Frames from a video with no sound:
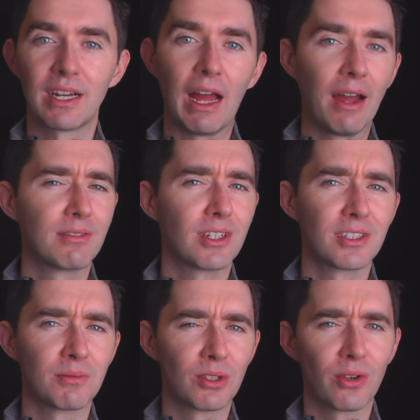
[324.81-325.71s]
I I've done
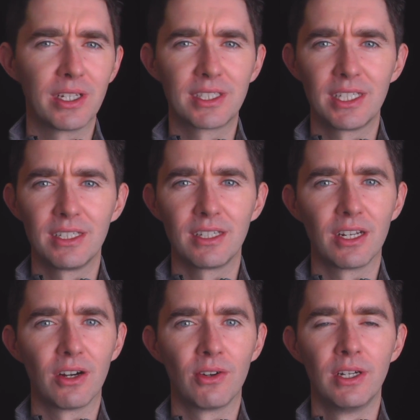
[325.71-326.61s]
some crazy, you
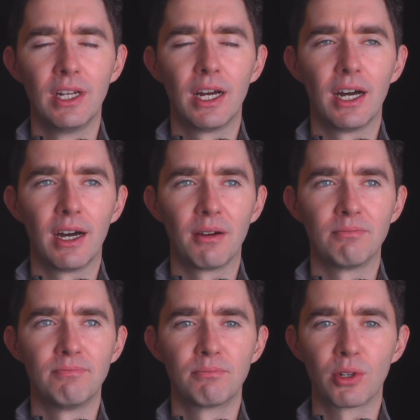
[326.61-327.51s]
know, uh,
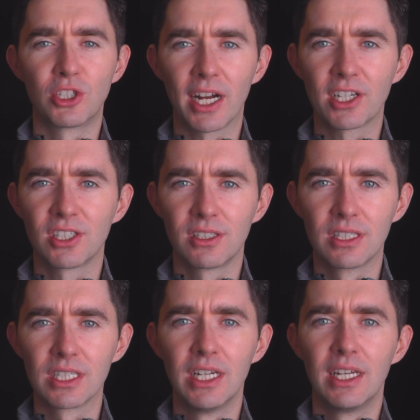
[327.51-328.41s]

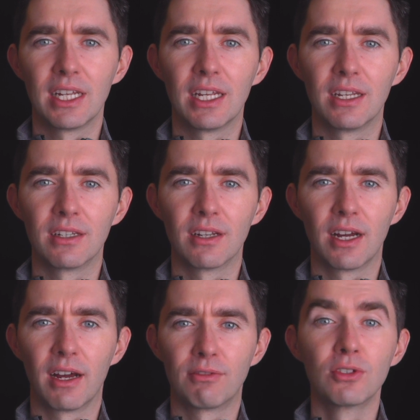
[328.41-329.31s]
projections in
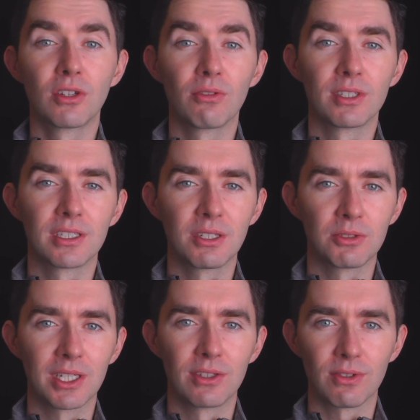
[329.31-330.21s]
uh, Fusion three sixty, which
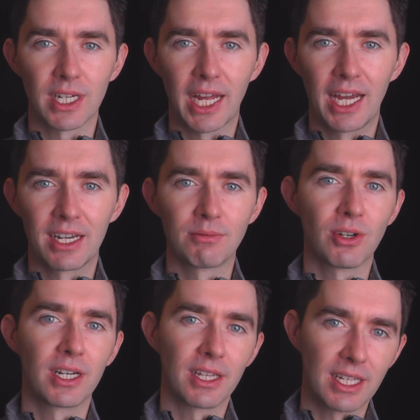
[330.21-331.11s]
I use for CAD, and I'm
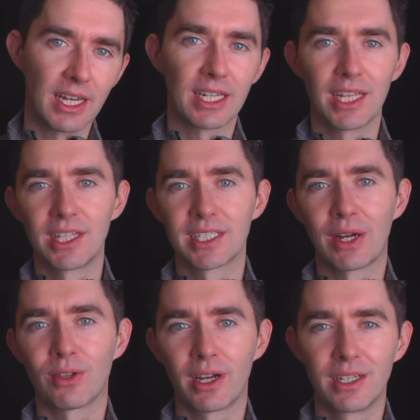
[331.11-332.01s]
trying to like kind of get these
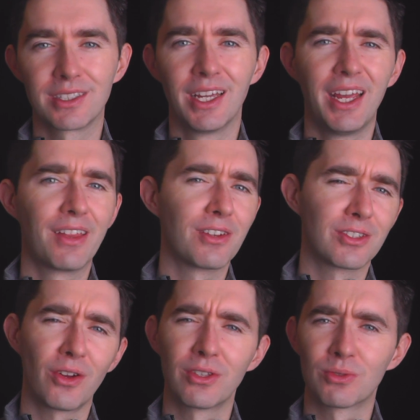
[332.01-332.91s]
outlines. And then there's
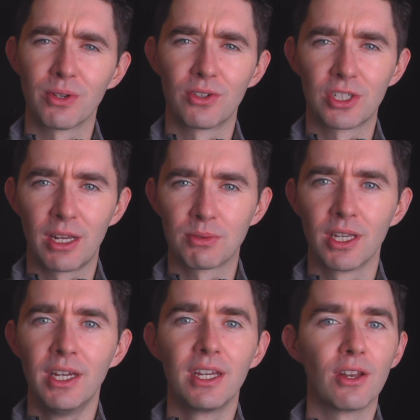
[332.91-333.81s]
all these weird shapes.
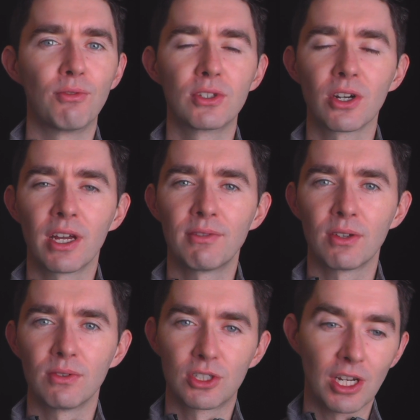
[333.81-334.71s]
You know, if you start
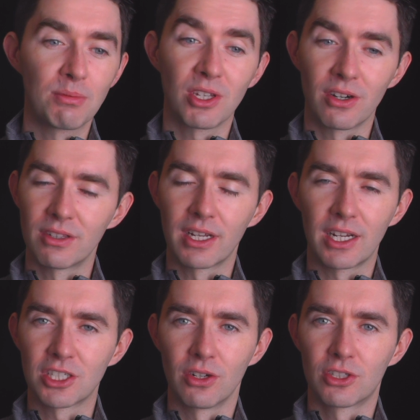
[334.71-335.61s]
having shapes that are like I
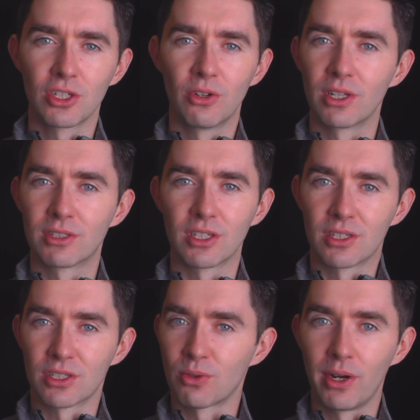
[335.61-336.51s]
sh showed, is just
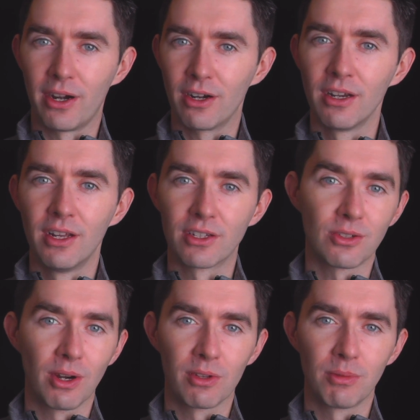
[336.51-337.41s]
a square, a
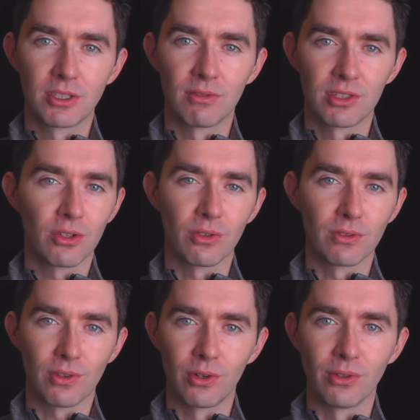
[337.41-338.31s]
square with a bunch of circles
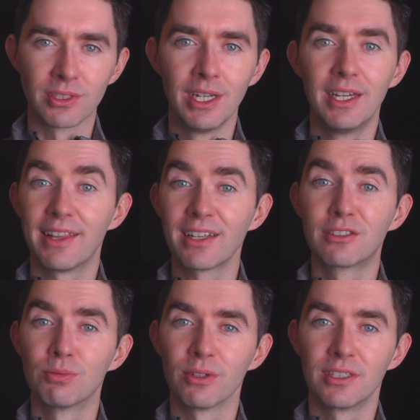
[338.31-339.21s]
for holes. That's
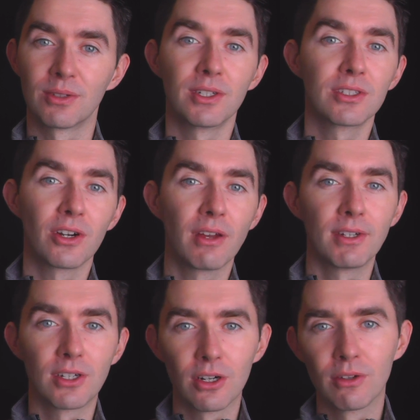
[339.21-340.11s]
super easy. When you start
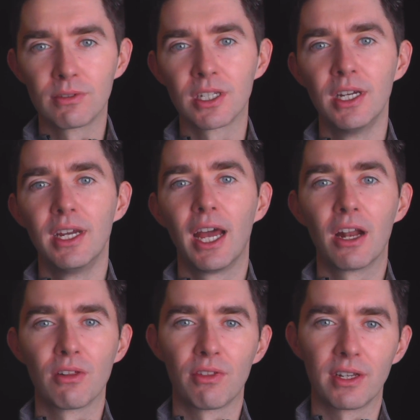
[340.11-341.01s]
having curves and
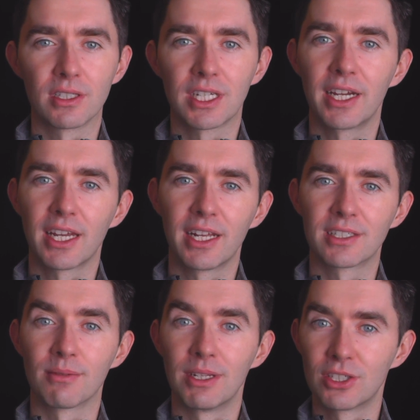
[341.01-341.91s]
other things, KiCad has
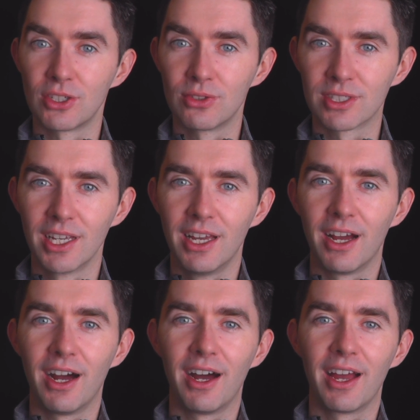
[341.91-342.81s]
some issues,
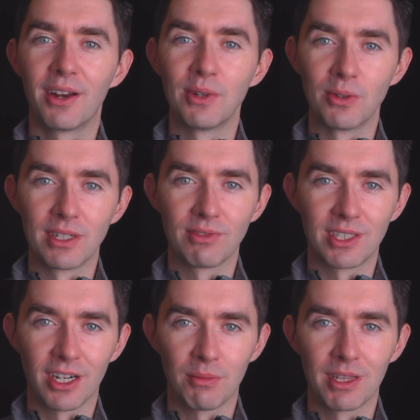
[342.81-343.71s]
uh, and we will definitely
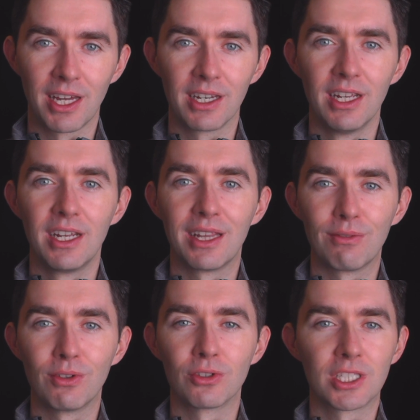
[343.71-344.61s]
talk about that in the
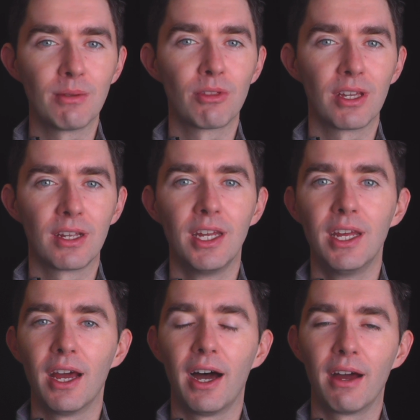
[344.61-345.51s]
future. Same thing.
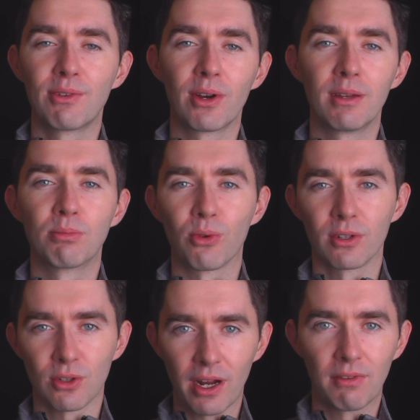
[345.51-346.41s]
Uh, if you want to
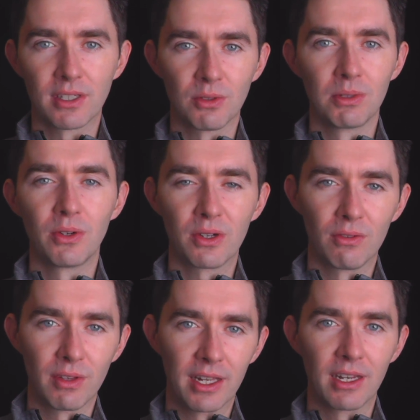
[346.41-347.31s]
import graphics, we'll be going
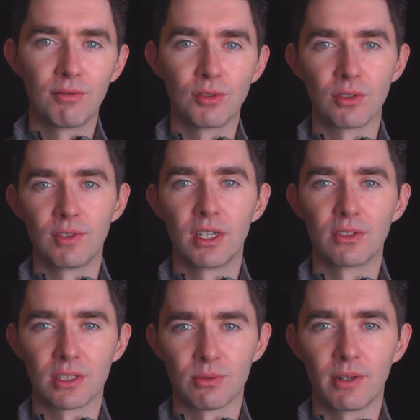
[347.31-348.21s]
over that in future
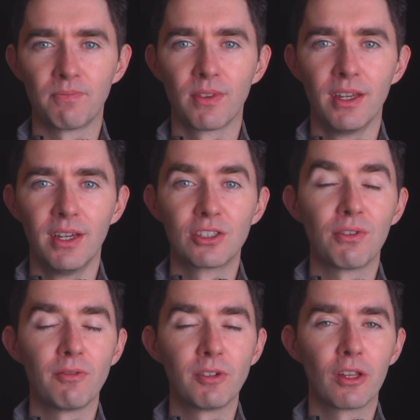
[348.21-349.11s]
videos as well. So if you
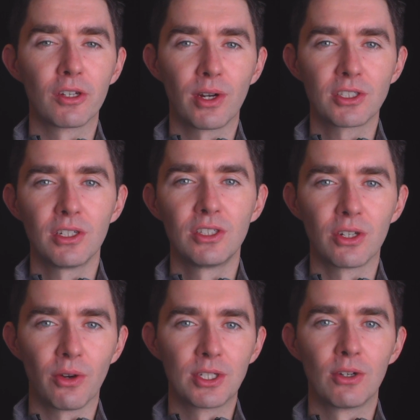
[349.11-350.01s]
have any other questions, you can
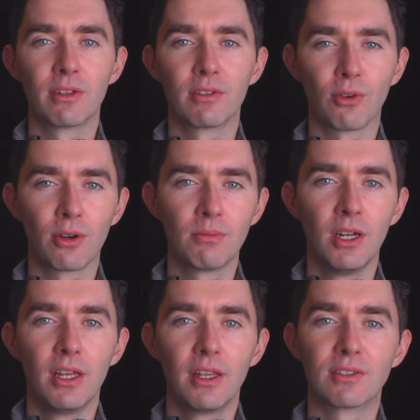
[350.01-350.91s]
always go over to the forum.
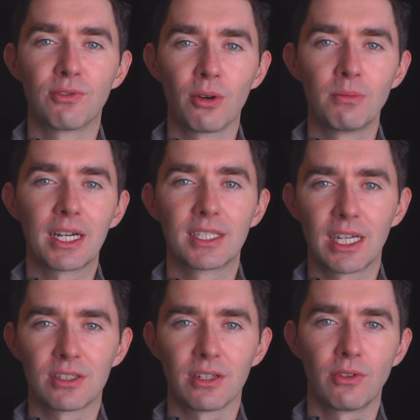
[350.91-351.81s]
That's forum dot
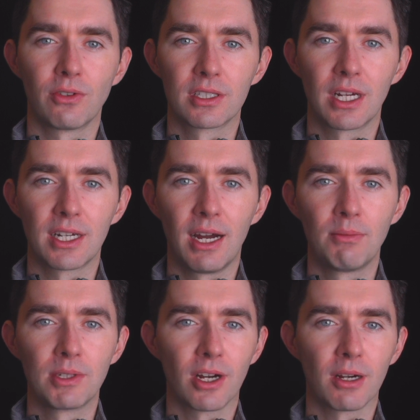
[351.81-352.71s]
contextual electronics dot com.
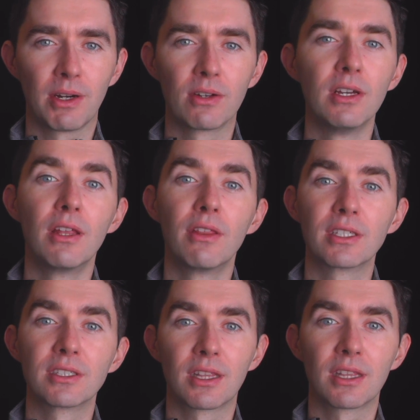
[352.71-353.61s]
We talk about
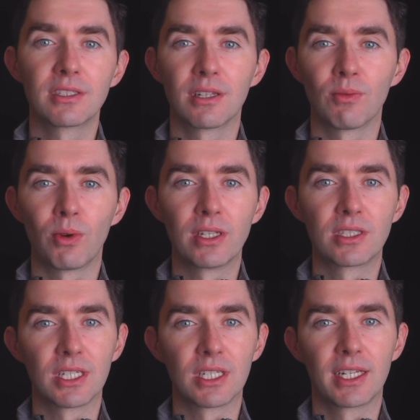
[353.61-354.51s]
things like this and ways
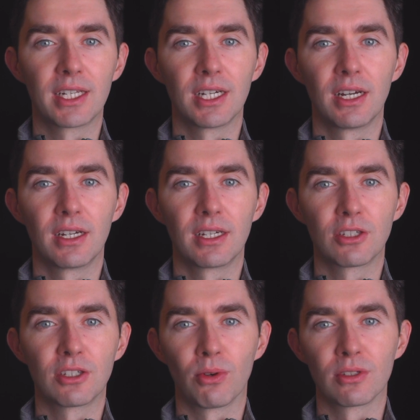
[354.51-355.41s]
to get uh, get
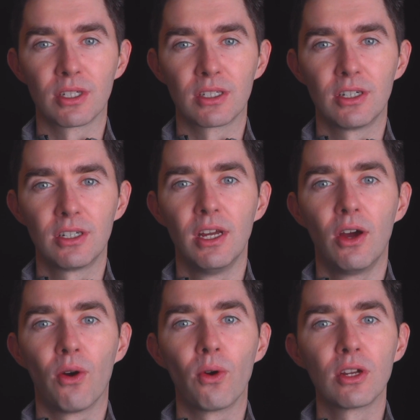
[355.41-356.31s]
your boards looking good.
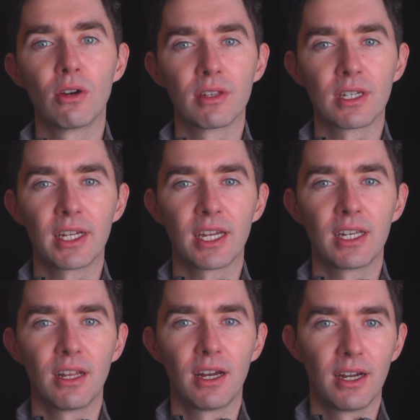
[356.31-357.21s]
Or you can go over to the
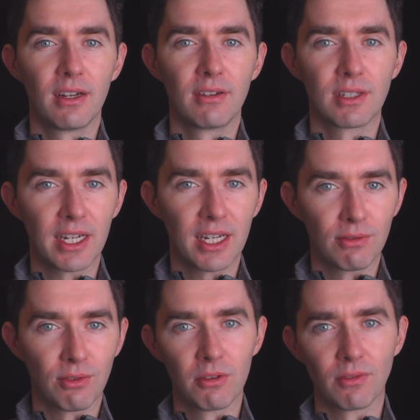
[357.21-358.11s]
KiCad uh, KiCad
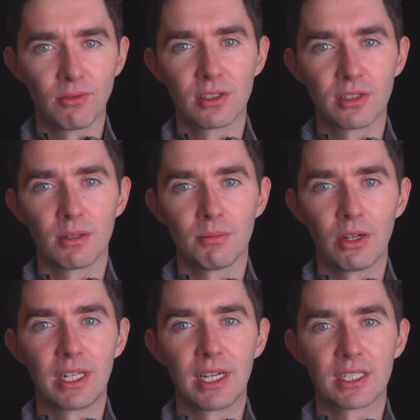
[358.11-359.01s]
forum if you have questions about
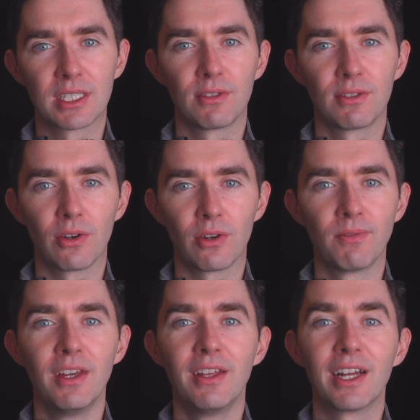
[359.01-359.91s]
D X F in general.
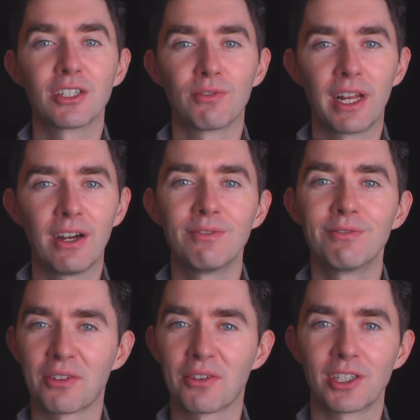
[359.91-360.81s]
That's all for now.
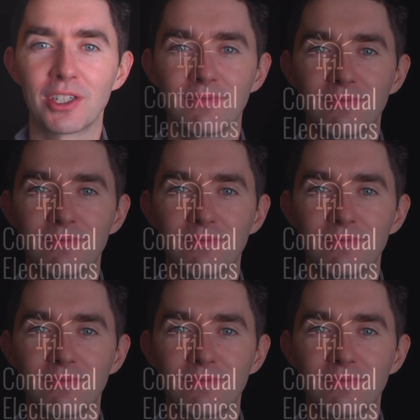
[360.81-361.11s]
Thanks for watching.